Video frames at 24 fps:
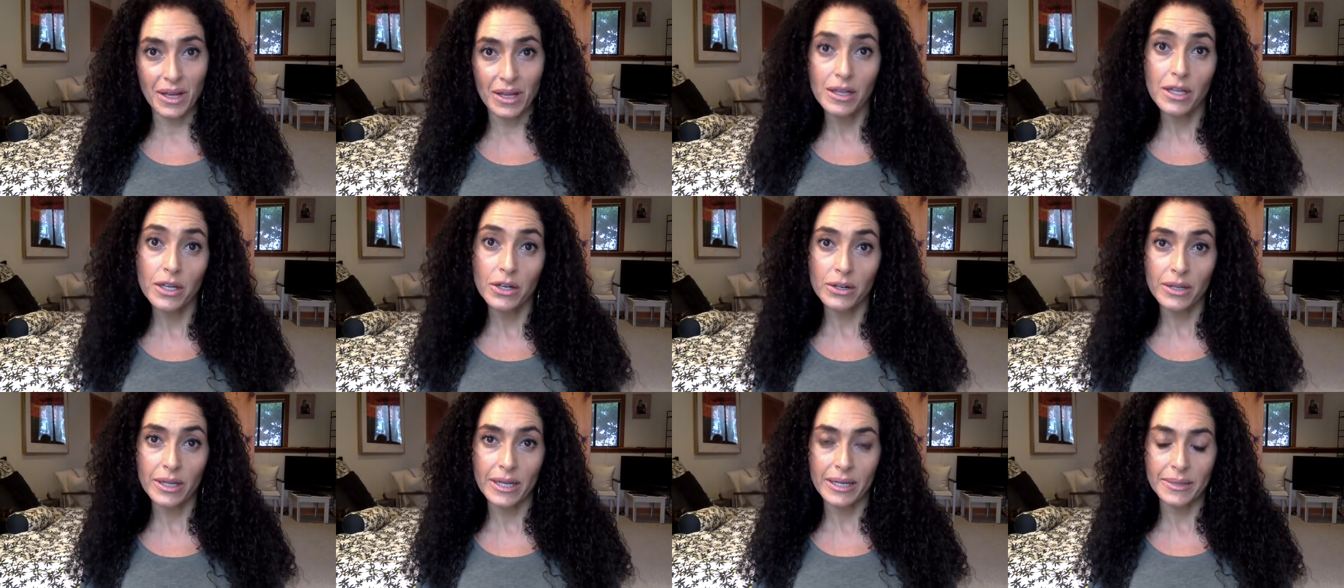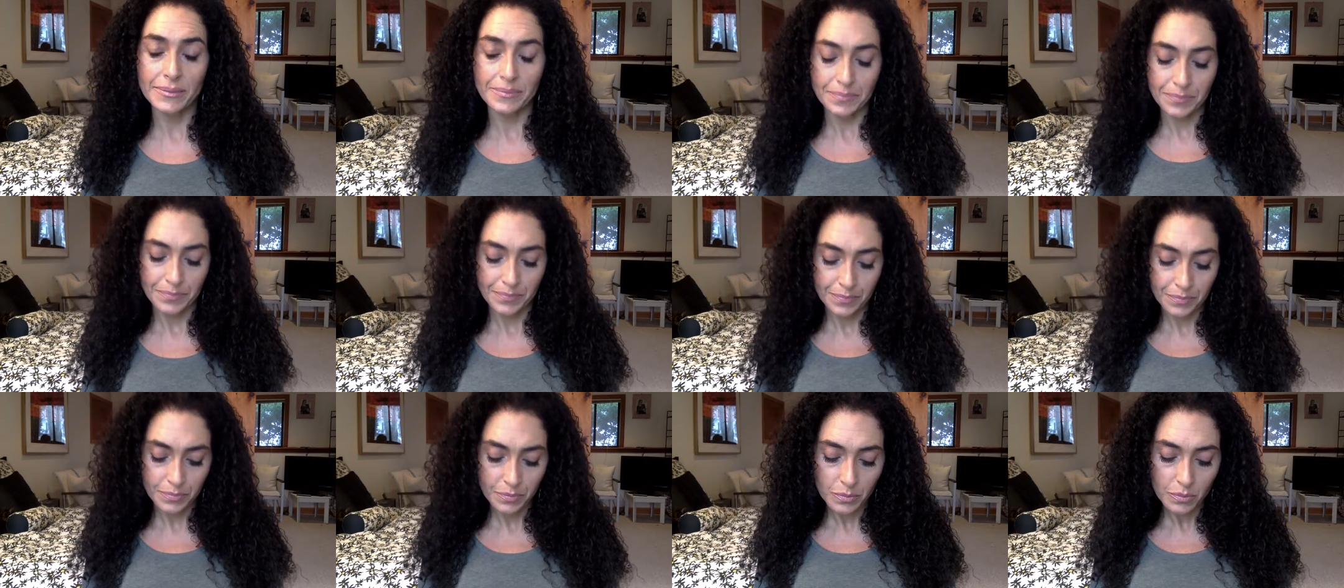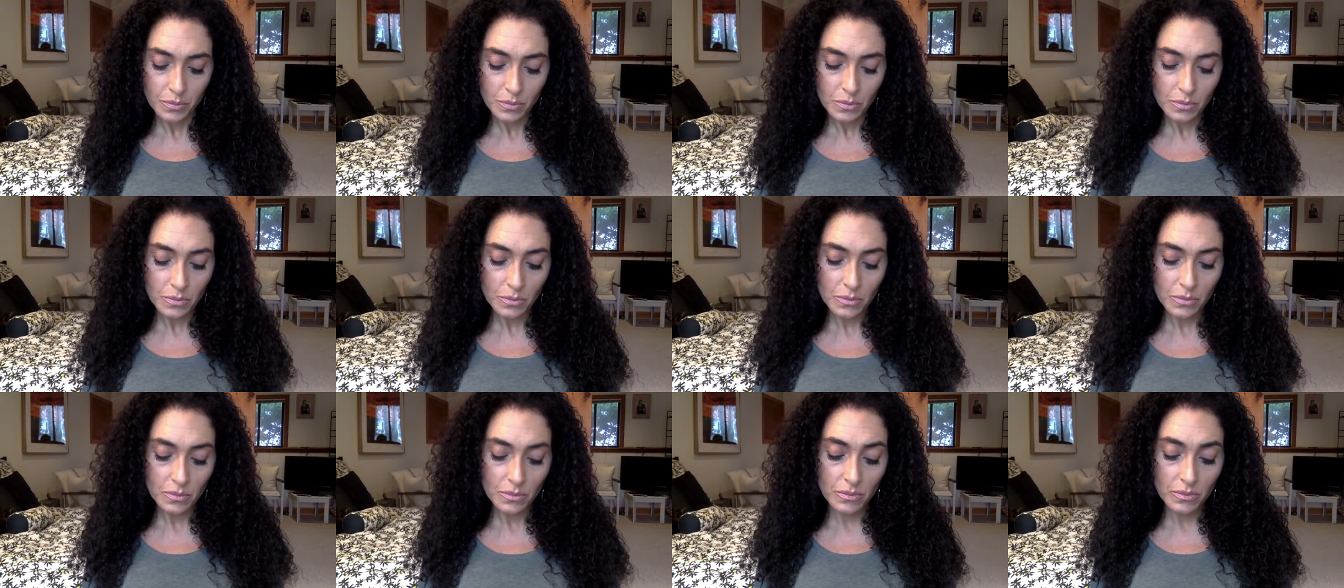clearly
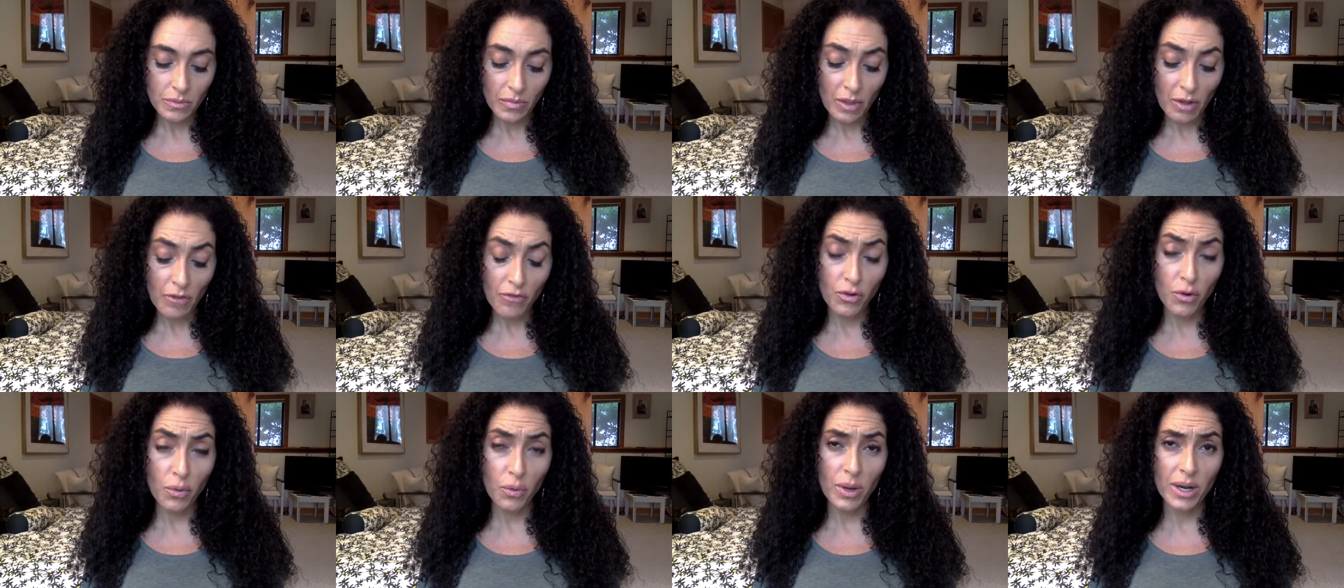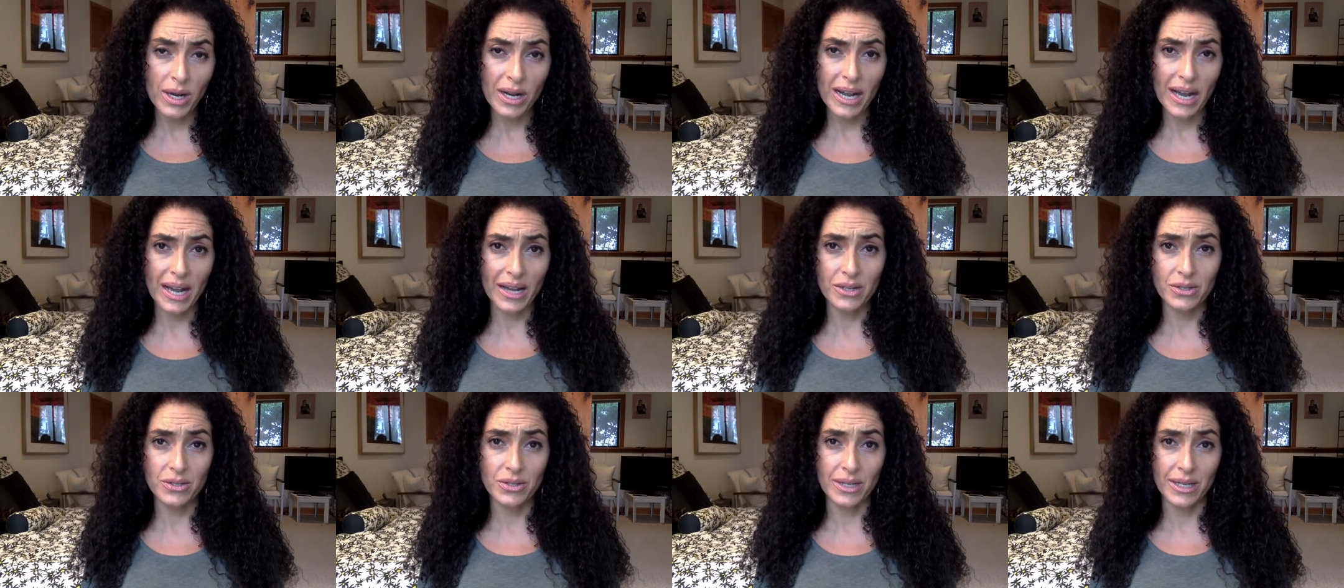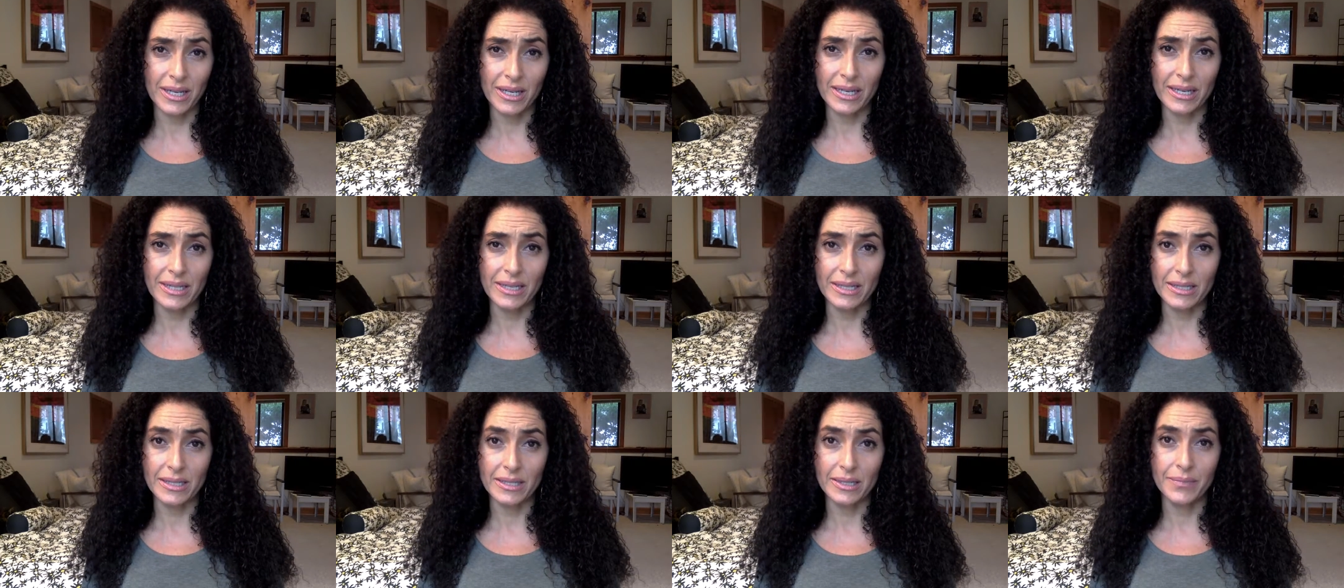for what it actually
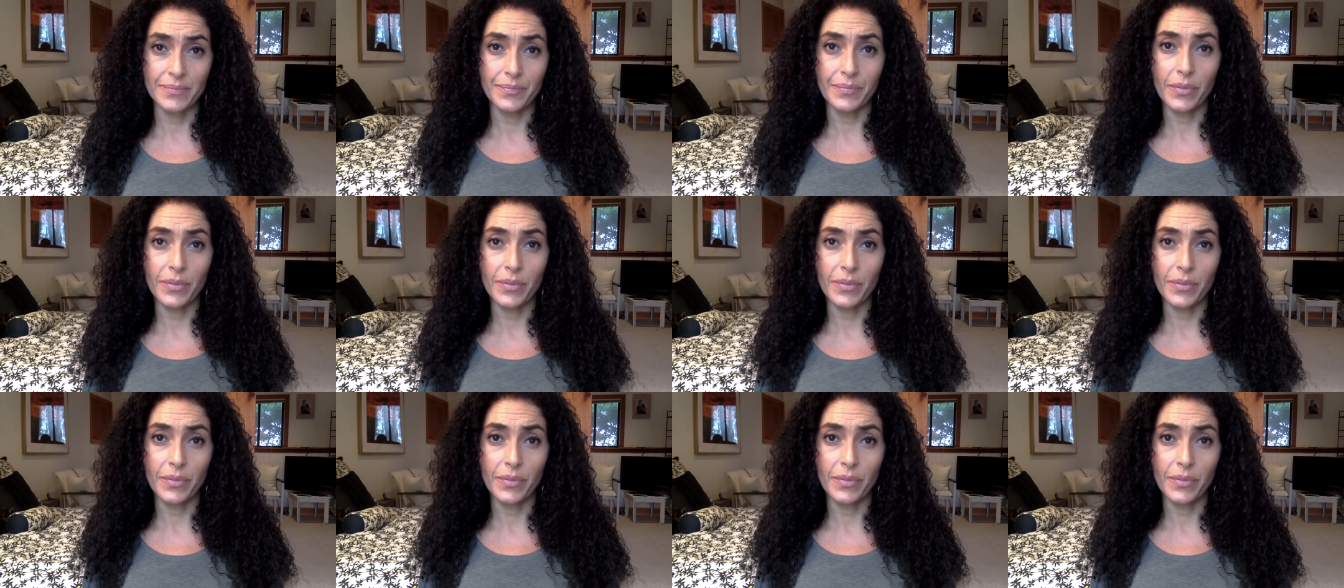is.